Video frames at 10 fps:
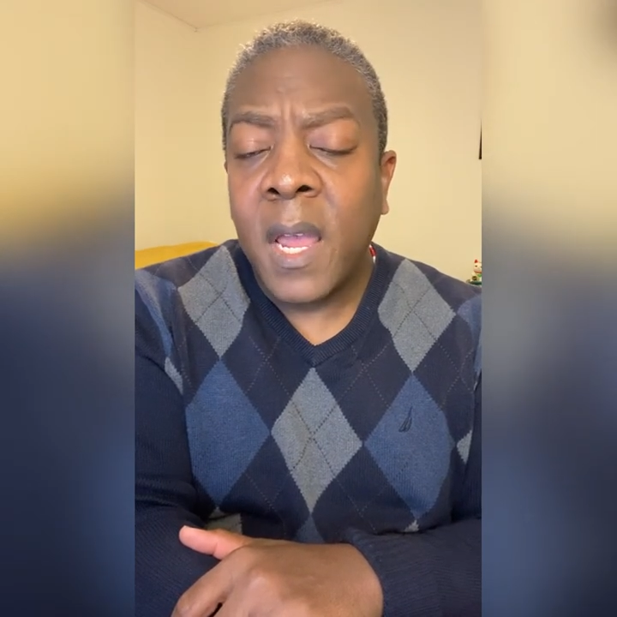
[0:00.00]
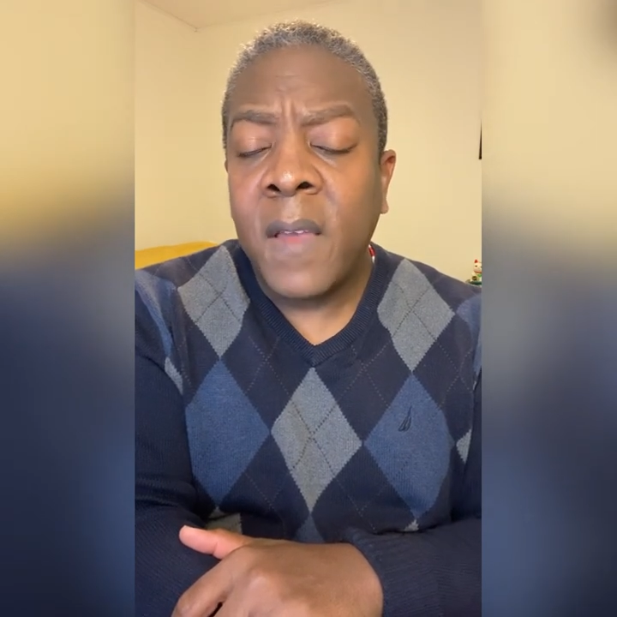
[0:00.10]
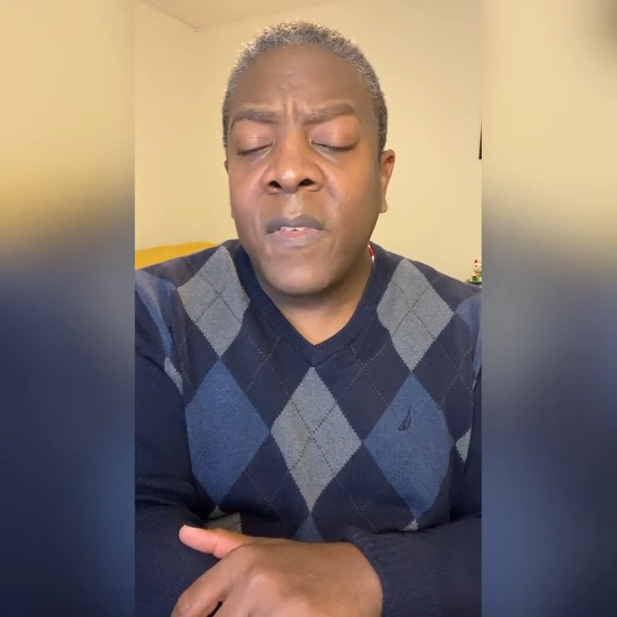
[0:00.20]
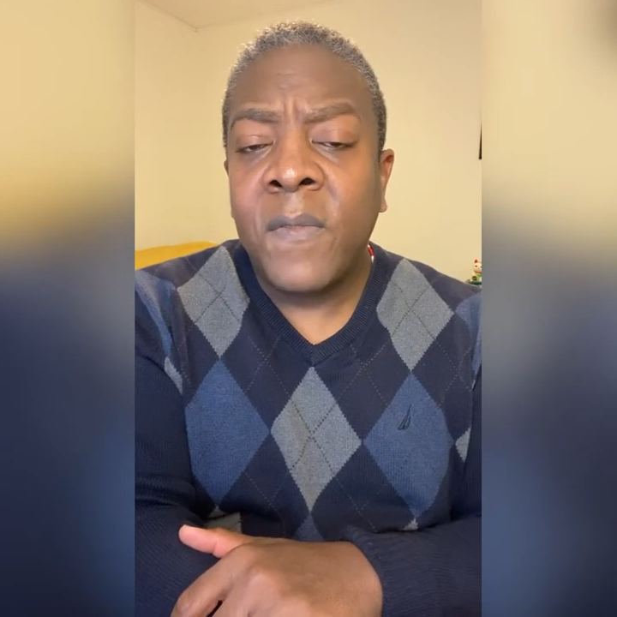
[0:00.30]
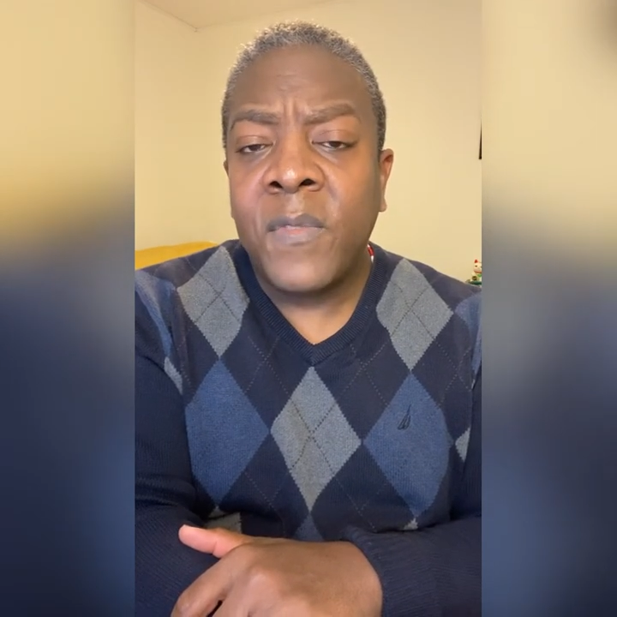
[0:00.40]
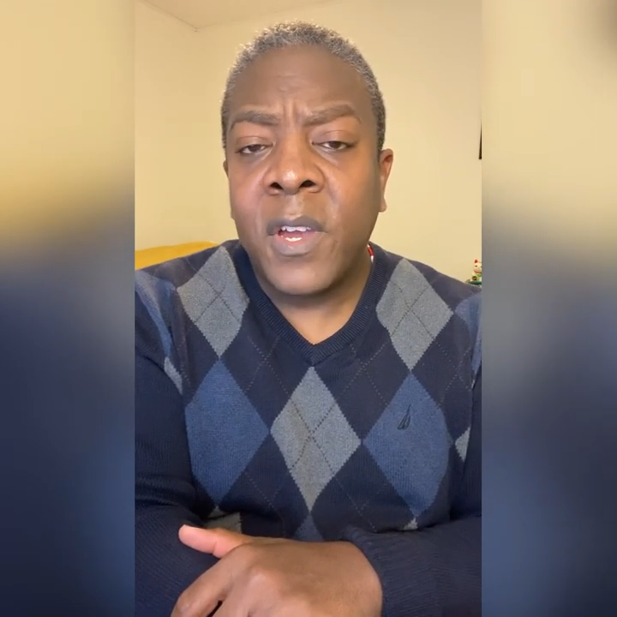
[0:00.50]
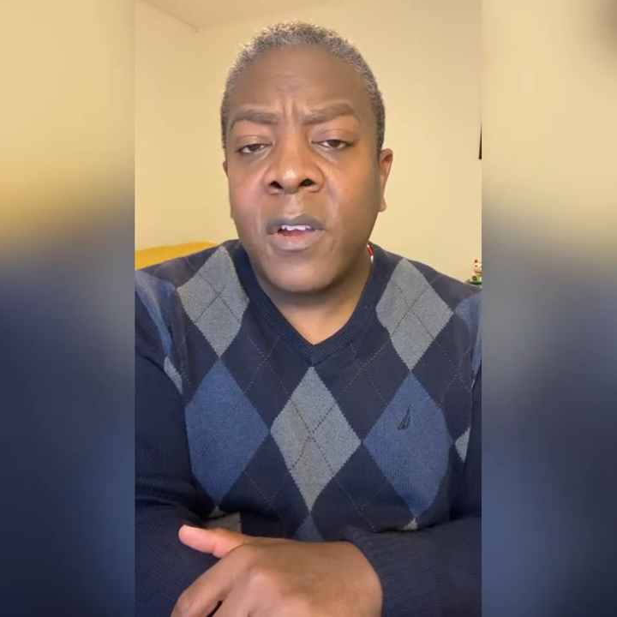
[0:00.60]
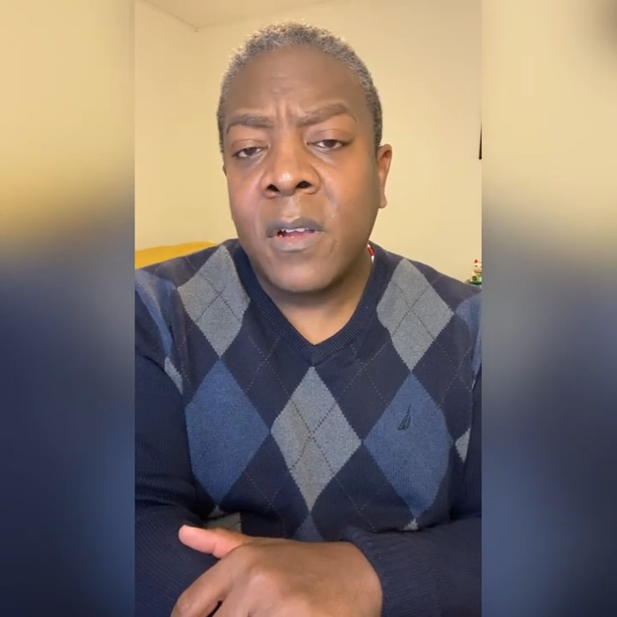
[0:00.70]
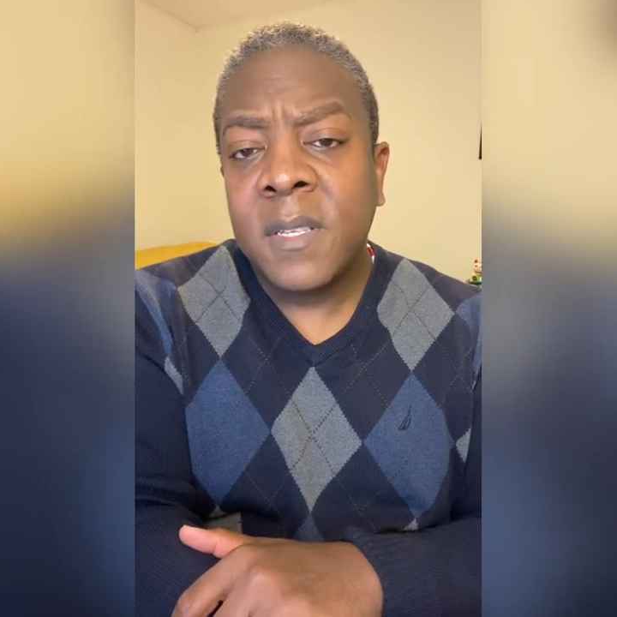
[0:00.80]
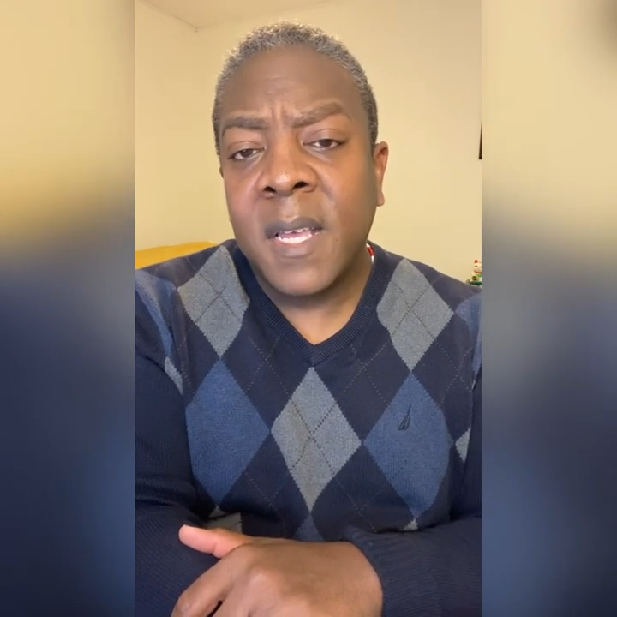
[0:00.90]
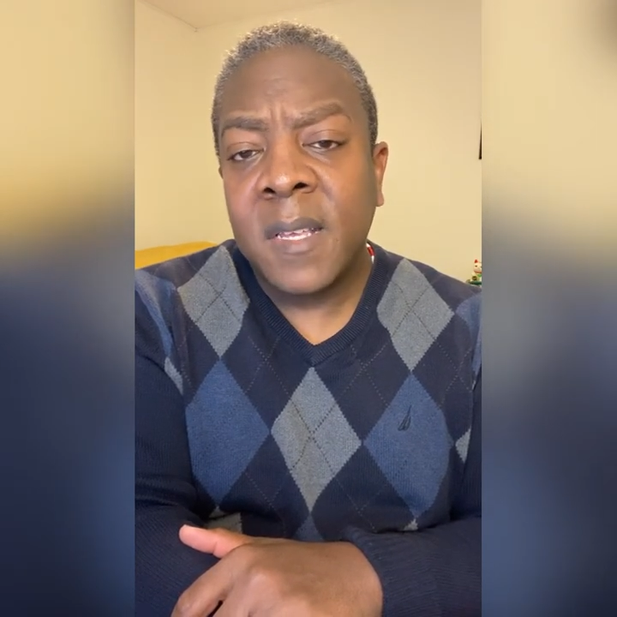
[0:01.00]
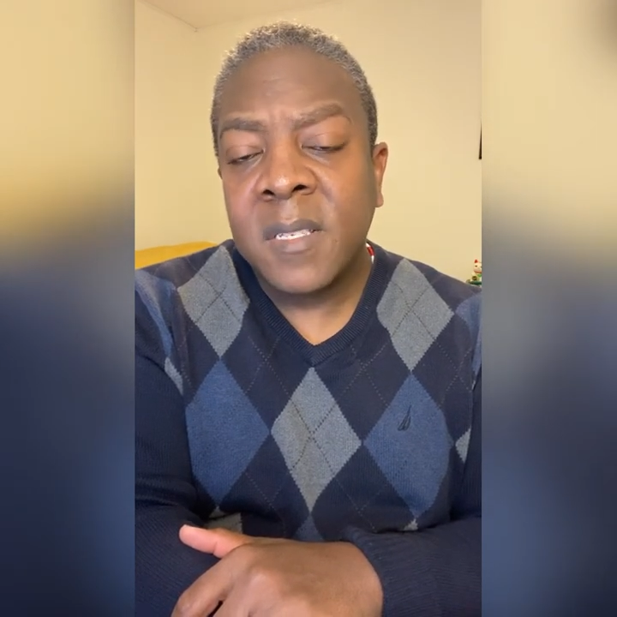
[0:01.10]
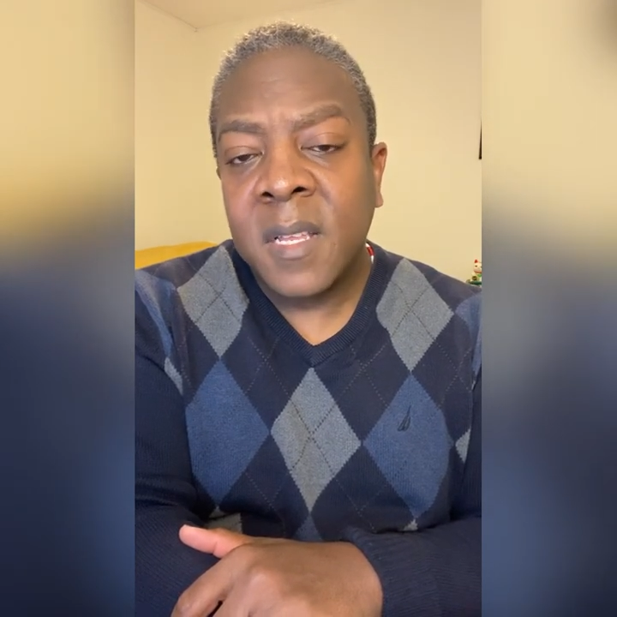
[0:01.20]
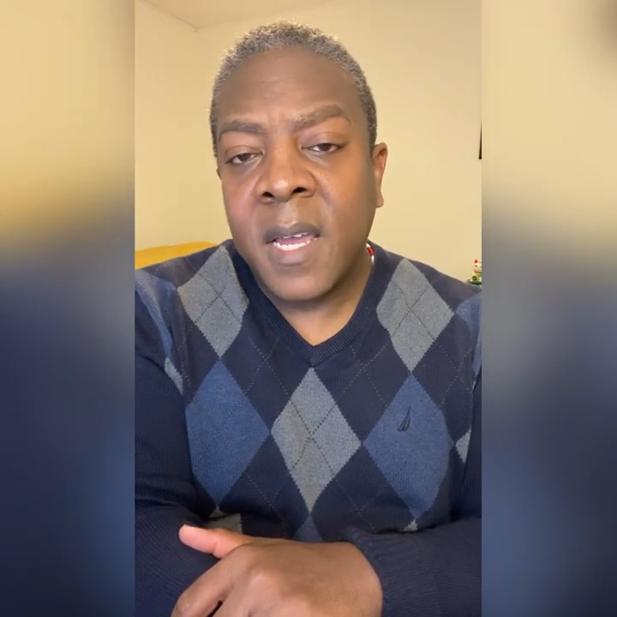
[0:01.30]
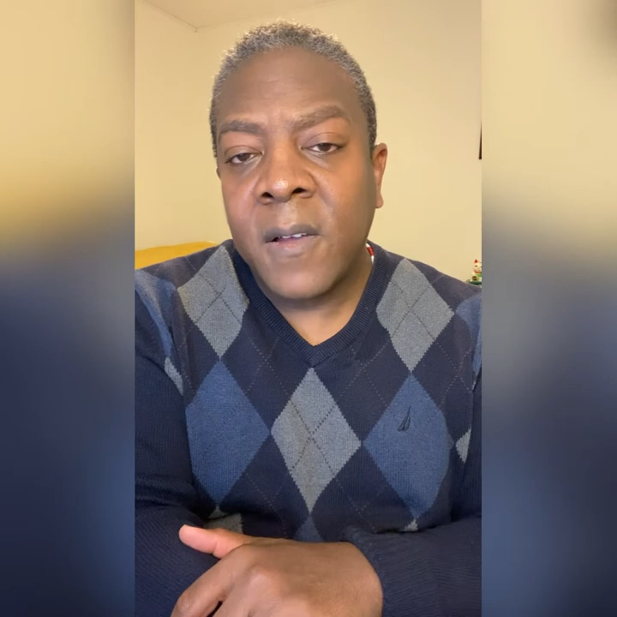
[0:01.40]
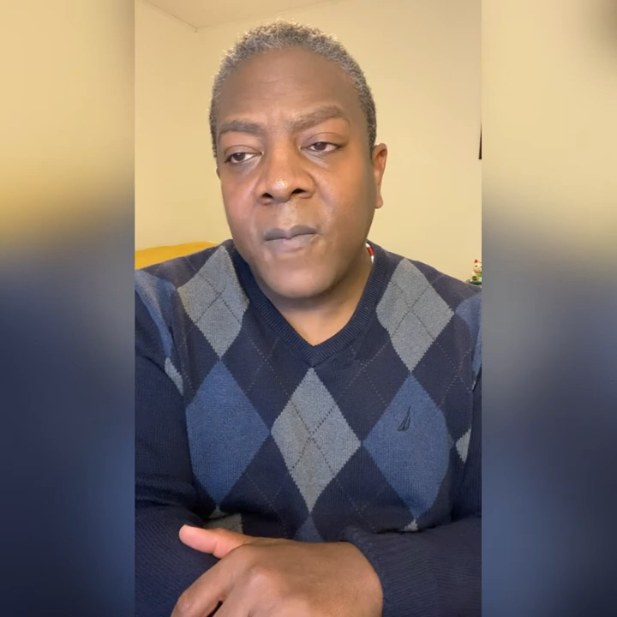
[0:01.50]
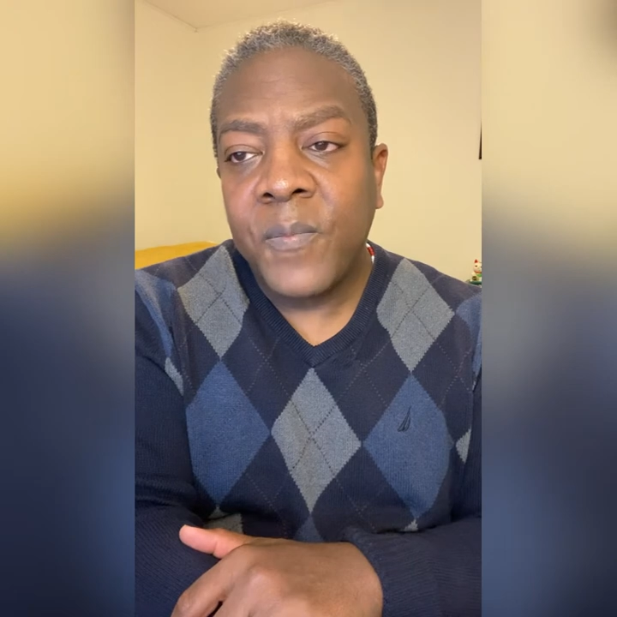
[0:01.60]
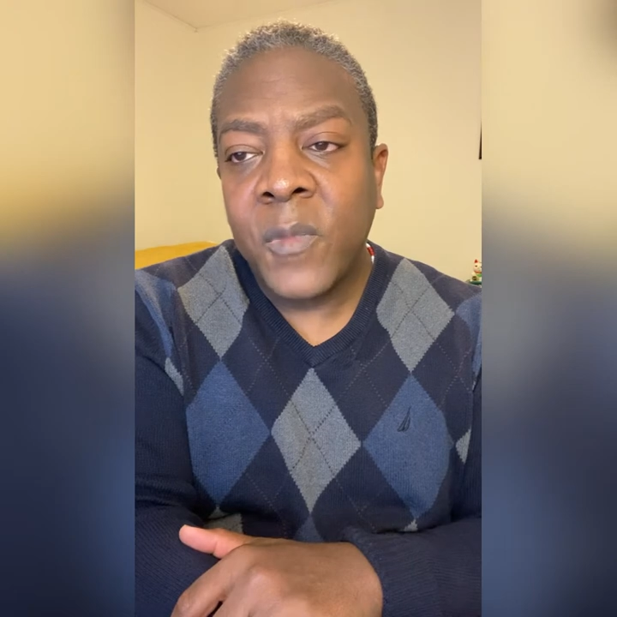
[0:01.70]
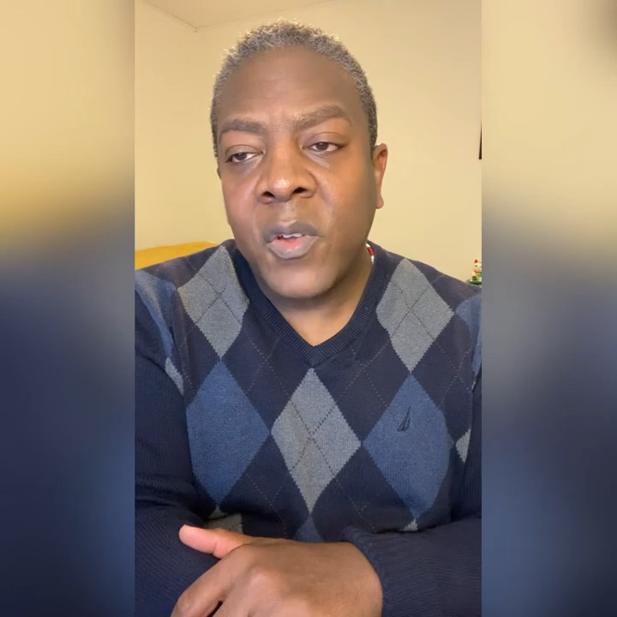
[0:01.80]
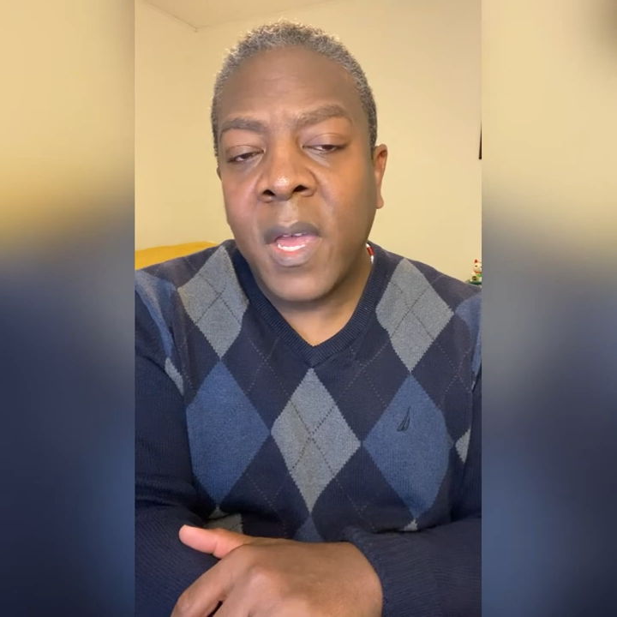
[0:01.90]
And then third, test it out,
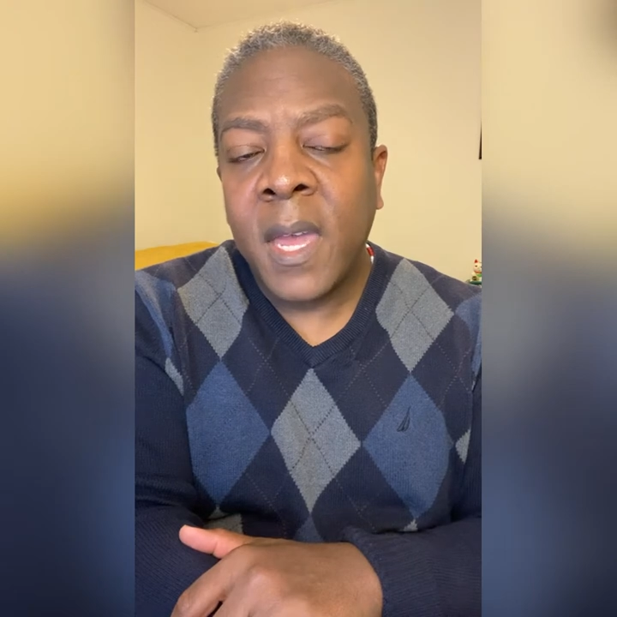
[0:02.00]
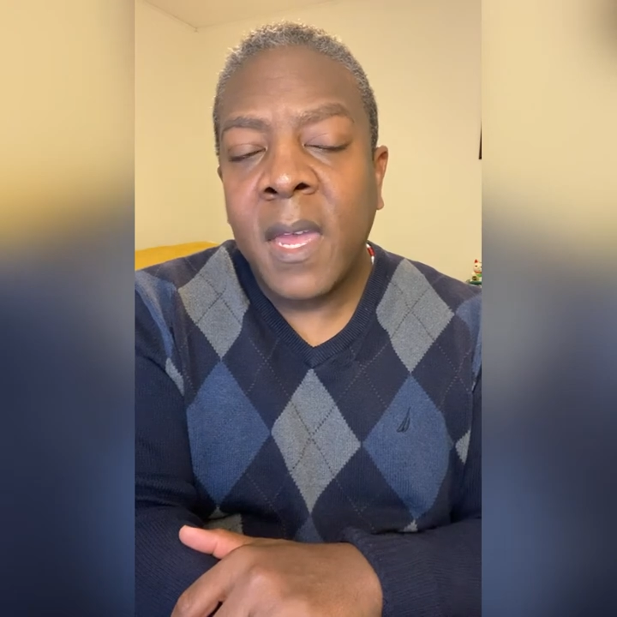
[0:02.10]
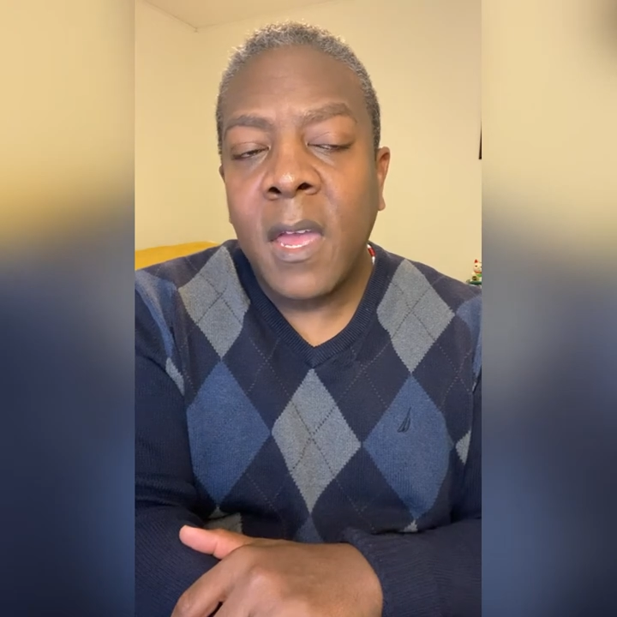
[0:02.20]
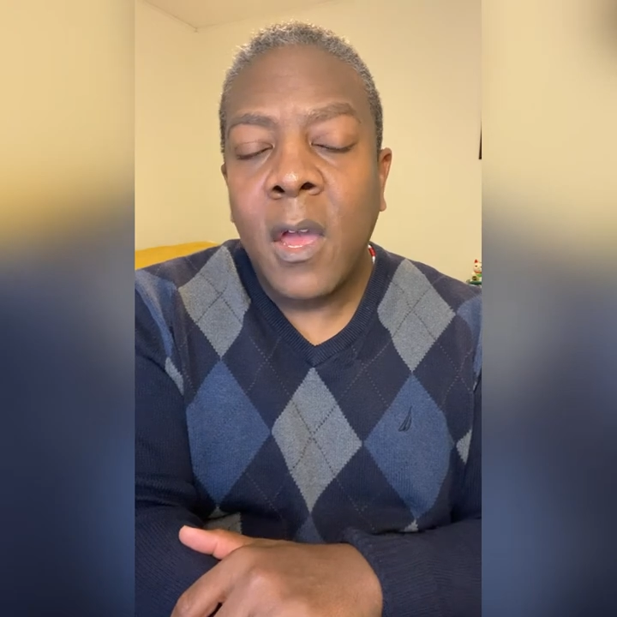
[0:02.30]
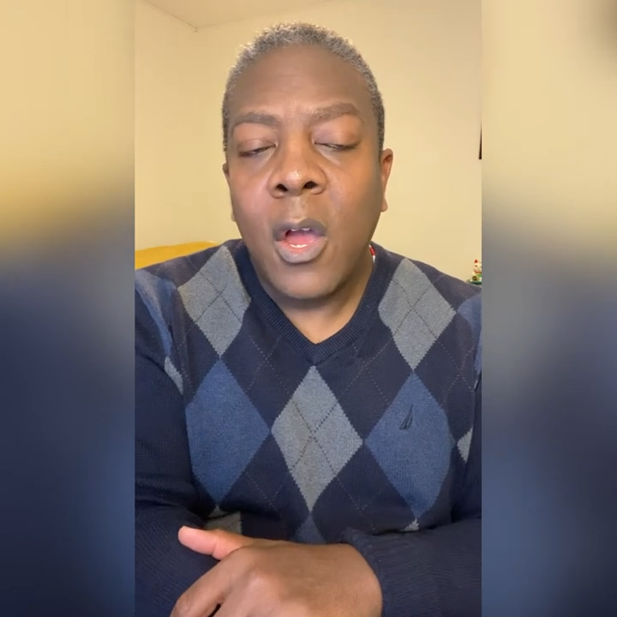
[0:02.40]
okay?